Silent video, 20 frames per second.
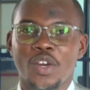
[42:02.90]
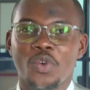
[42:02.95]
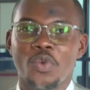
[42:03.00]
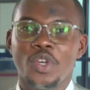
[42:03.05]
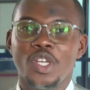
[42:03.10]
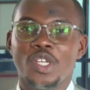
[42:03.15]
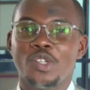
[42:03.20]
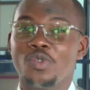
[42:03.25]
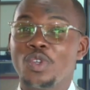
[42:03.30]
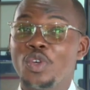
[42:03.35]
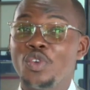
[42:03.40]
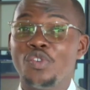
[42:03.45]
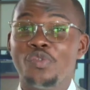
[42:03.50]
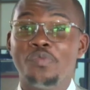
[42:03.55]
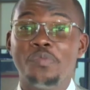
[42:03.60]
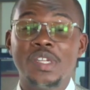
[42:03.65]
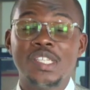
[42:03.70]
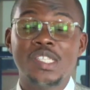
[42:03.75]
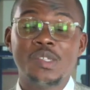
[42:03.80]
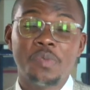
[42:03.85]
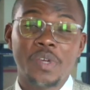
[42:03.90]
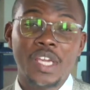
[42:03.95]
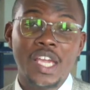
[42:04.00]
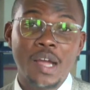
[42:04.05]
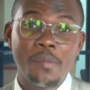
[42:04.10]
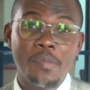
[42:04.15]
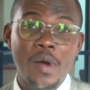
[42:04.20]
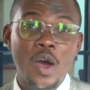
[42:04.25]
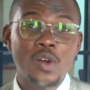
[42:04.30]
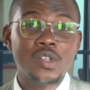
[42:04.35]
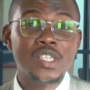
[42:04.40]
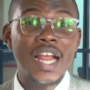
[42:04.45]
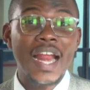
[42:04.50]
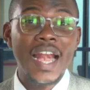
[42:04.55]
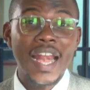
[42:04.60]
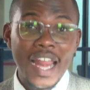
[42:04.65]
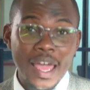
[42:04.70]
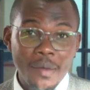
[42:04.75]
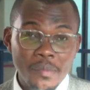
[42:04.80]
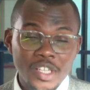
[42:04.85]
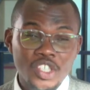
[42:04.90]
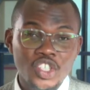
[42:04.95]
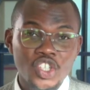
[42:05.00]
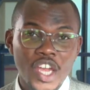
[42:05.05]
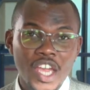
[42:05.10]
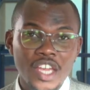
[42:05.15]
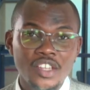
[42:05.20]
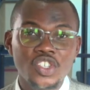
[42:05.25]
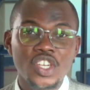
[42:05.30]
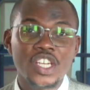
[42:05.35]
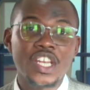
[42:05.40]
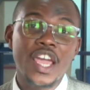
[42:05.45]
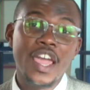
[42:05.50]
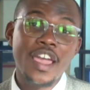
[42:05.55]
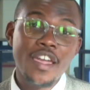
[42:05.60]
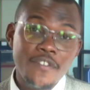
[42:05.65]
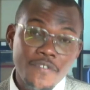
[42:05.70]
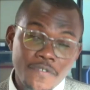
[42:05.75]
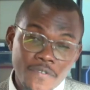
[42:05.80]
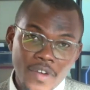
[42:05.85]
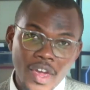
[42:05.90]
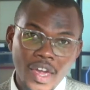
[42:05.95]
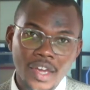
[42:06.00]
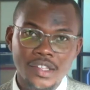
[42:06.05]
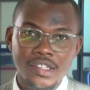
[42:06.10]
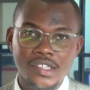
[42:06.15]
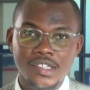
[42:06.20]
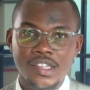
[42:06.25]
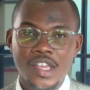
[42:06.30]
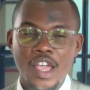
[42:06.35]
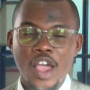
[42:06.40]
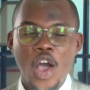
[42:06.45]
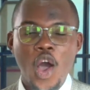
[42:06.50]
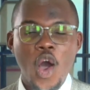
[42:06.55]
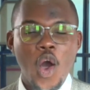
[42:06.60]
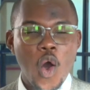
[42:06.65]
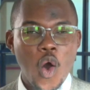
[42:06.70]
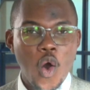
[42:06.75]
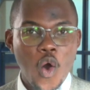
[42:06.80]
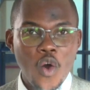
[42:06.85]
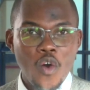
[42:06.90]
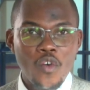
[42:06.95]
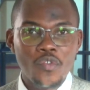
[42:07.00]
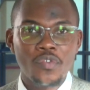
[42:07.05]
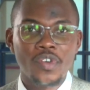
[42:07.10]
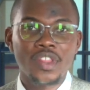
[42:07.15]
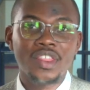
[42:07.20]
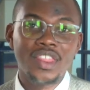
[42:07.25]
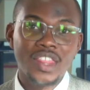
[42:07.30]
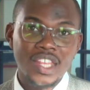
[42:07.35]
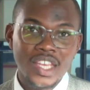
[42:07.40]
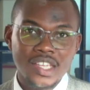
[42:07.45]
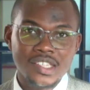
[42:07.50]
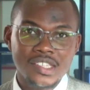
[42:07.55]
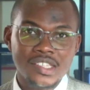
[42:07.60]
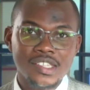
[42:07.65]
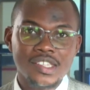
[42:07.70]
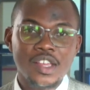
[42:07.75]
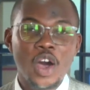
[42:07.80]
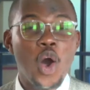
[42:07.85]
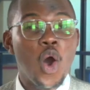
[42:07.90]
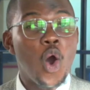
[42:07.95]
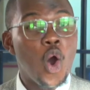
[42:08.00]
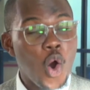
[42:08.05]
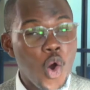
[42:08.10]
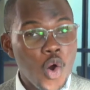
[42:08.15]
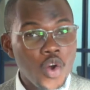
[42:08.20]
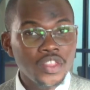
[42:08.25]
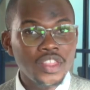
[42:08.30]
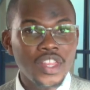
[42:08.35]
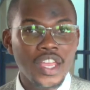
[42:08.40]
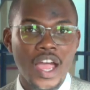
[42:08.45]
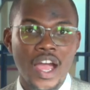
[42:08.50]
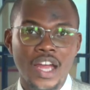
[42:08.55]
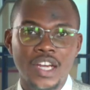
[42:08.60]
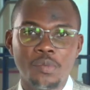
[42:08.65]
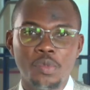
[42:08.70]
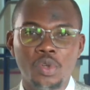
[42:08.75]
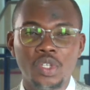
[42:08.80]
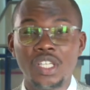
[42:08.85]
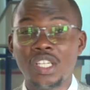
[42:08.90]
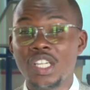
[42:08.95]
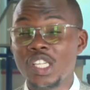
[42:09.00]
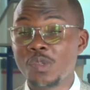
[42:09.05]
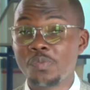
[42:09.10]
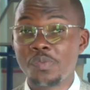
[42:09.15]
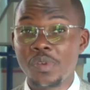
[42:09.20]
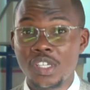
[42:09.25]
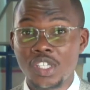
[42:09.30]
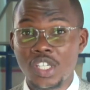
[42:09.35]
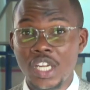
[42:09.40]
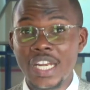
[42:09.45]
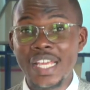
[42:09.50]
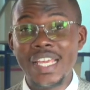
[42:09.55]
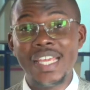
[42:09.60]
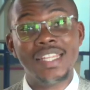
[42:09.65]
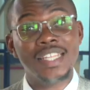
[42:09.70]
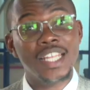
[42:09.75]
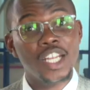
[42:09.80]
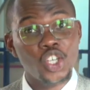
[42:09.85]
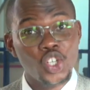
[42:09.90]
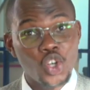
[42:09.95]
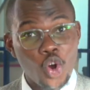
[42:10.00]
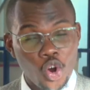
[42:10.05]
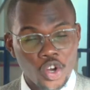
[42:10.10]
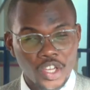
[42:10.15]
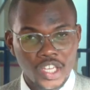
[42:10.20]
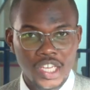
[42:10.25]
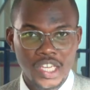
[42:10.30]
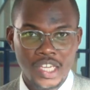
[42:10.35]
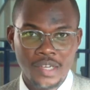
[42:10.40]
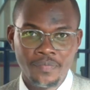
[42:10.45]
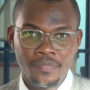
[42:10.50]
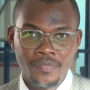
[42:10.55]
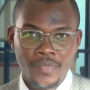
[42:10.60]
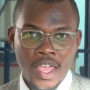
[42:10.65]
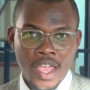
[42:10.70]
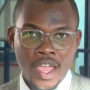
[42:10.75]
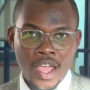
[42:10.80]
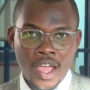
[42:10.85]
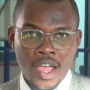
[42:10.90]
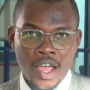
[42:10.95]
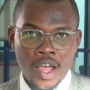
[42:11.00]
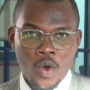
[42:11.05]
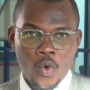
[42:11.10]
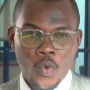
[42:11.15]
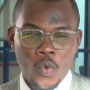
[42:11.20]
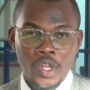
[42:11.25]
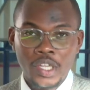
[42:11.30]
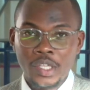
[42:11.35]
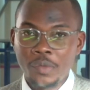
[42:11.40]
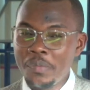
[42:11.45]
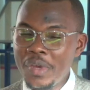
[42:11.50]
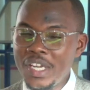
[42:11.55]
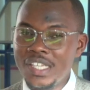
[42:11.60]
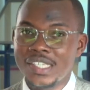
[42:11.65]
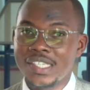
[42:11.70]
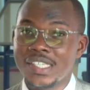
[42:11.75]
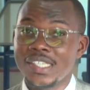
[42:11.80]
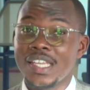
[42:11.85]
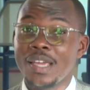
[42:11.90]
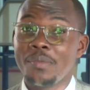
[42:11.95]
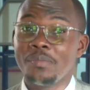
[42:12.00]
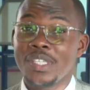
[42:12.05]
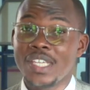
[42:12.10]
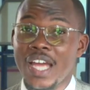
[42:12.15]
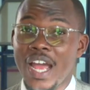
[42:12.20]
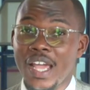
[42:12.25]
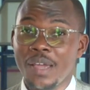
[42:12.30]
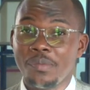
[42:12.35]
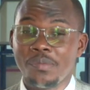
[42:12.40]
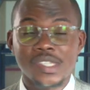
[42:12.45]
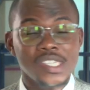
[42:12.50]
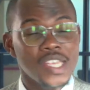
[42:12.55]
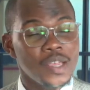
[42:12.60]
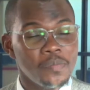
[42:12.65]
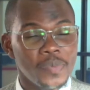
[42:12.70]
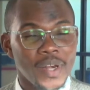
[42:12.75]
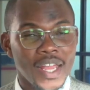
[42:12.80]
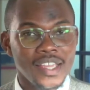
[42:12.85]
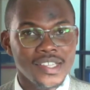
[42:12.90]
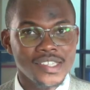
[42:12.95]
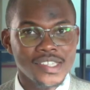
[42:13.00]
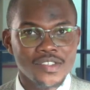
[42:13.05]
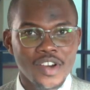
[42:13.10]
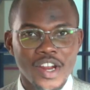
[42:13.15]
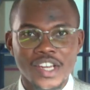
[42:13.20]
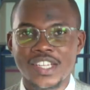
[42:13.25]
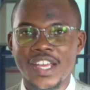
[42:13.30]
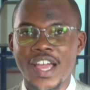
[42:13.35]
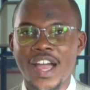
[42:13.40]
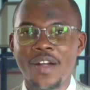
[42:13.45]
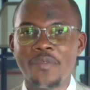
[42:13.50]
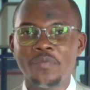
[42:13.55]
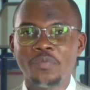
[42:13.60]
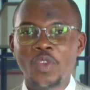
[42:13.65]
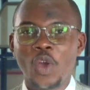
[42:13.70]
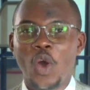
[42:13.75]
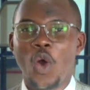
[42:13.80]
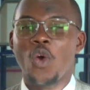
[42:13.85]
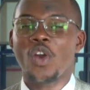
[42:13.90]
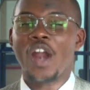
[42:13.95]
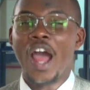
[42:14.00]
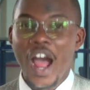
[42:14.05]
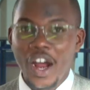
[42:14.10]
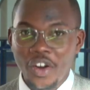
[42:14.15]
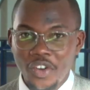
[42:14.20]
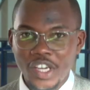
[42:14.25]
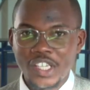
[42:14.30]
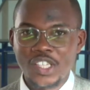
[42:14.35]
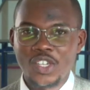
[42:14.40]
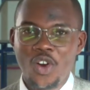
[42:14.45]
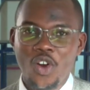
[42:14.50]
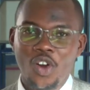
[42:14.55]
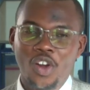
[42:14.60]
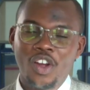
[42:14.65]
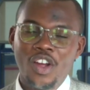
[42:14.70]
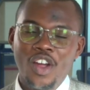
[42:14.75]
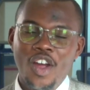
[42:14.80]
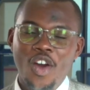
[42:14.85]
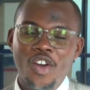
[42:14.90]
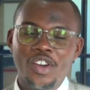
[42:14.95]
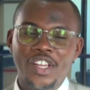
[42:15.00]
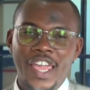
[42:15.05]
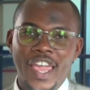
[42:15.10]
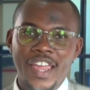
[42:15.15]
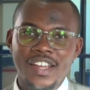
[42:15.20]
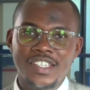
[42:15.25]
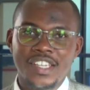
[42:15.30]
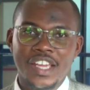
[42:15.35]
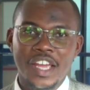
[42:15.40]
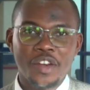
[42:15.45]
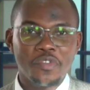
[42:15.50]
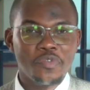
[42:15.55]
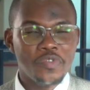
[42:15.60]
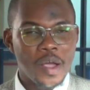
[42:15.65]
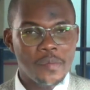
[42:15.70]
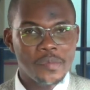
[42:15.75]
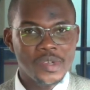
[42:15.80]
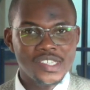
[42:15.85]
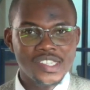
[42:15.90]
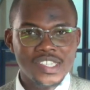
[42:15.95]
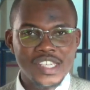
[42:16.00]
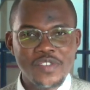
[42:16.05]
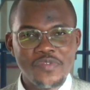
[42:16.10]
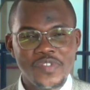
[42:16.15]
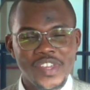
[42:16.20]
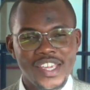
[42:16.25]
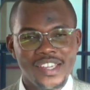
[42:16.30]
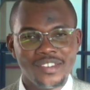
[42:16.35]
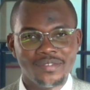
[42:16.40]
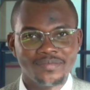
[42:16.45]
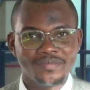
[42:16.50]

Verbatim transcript: Nyakundi. Today we've been speaking about climate change and the effects of this on the animal, and especially the donkey. We'll meet same time, same place, right here on AgriTalk on KTN Farmers TV.